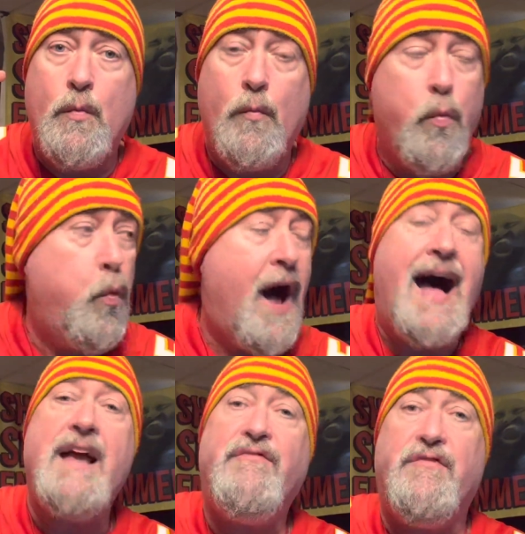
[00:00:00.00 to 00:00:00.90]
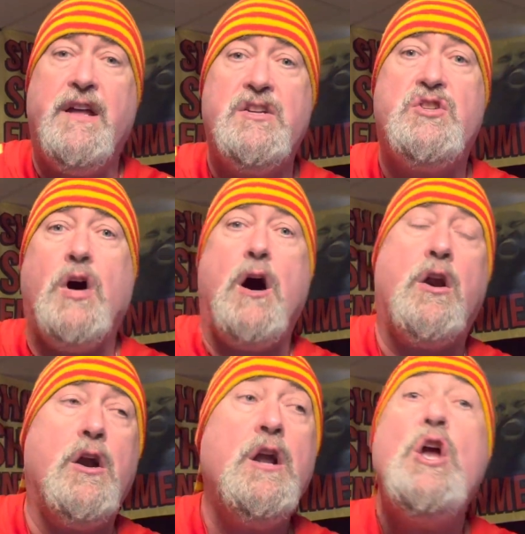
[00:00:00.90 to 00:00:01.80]
wife and his
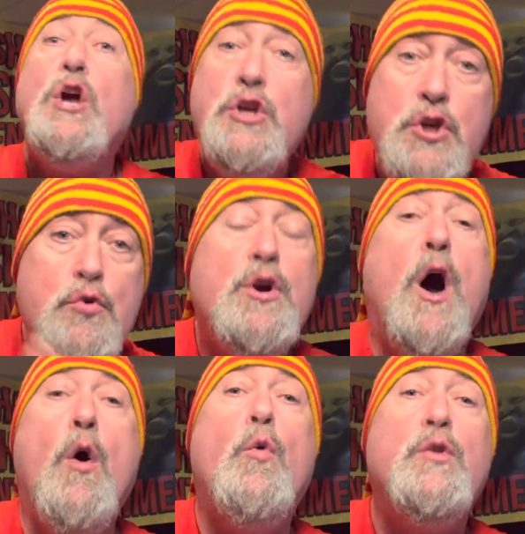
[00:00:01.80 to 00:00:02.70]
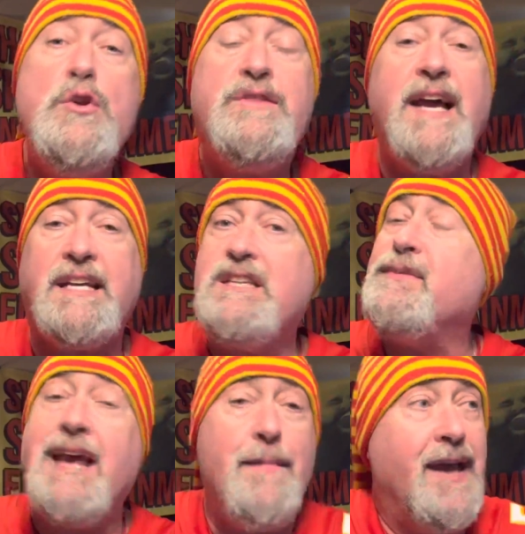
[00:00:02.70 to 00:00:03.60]
daughter, you text him,
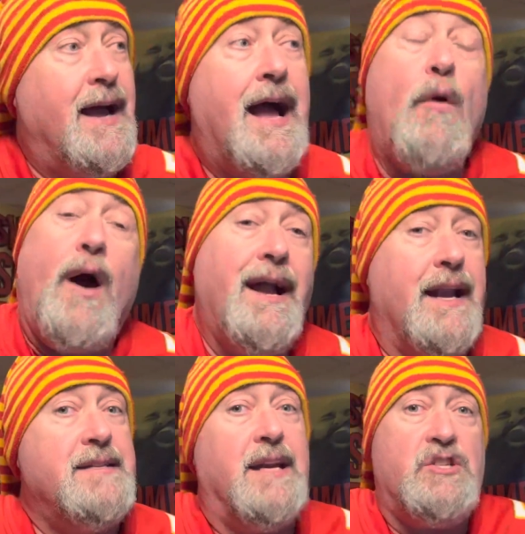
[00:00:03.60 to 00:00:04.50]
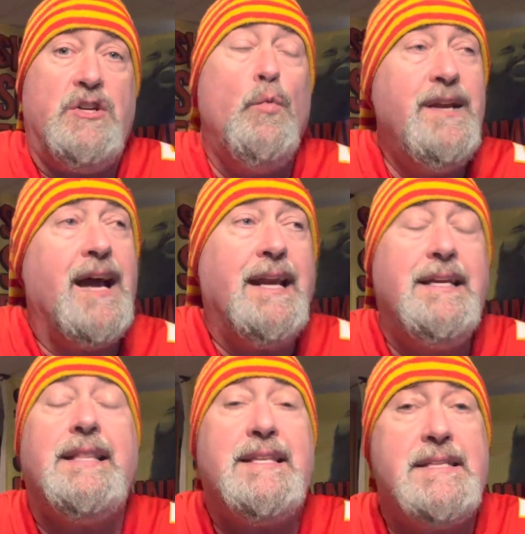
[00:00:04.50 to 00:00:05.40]
say, hey, man, I got to text you. We got to
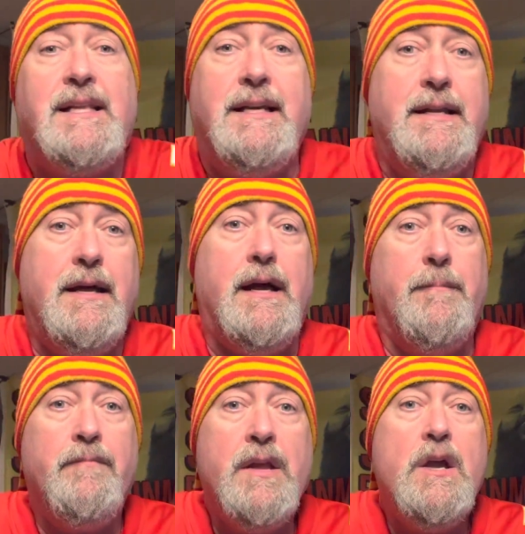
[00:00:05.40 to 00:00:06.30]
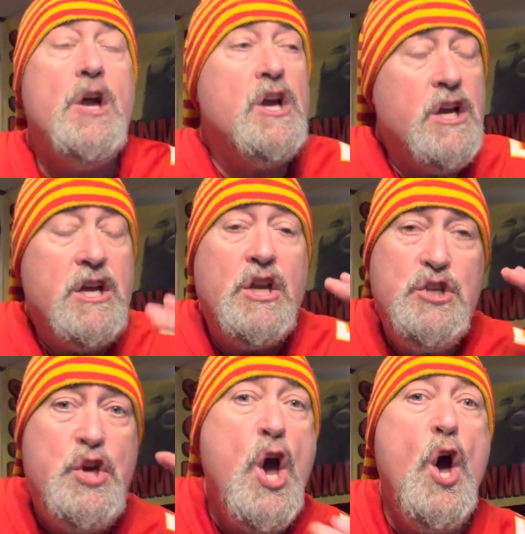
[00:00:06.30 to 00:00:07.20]
get this cleaned up.
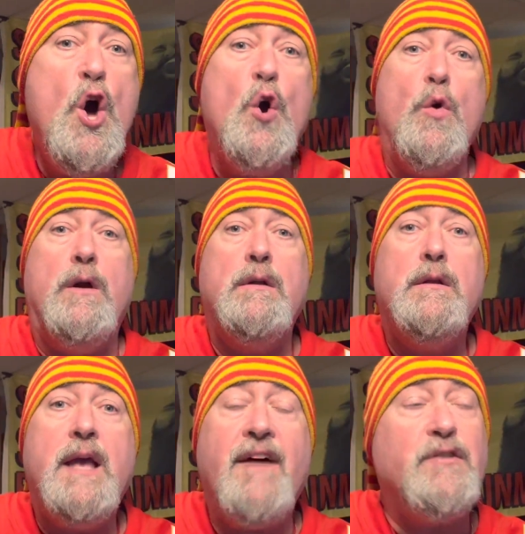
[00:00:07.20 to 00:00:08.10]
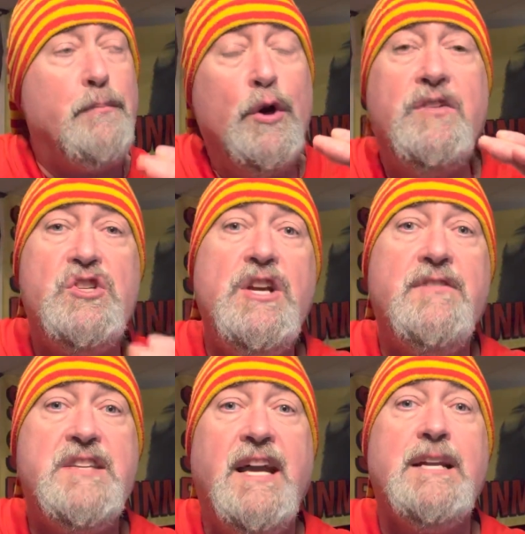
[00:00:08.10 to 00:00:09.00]
You have to prove to
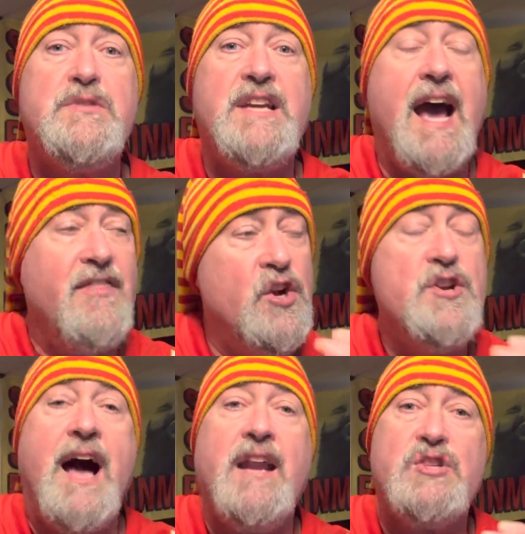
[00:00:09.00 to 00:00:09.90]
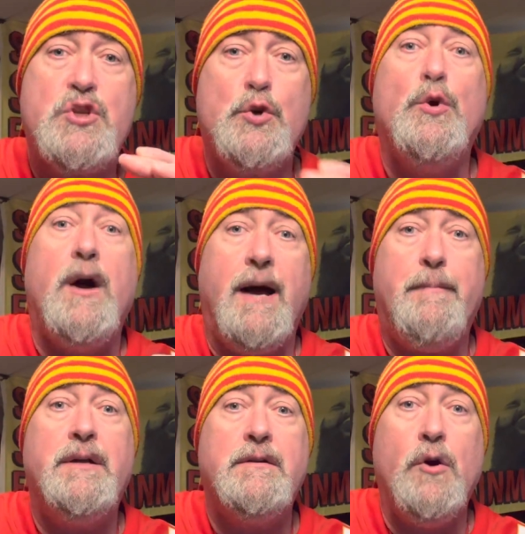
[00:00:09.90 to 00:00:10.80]
Chiefs Kingdom Sky that you're not a
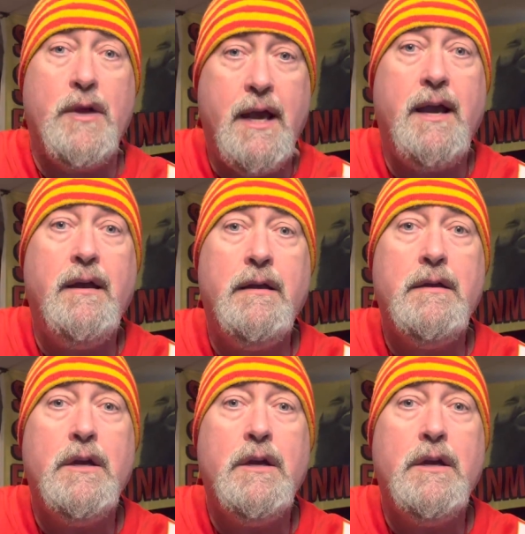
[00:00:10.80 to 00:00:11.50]
screw-up, okay?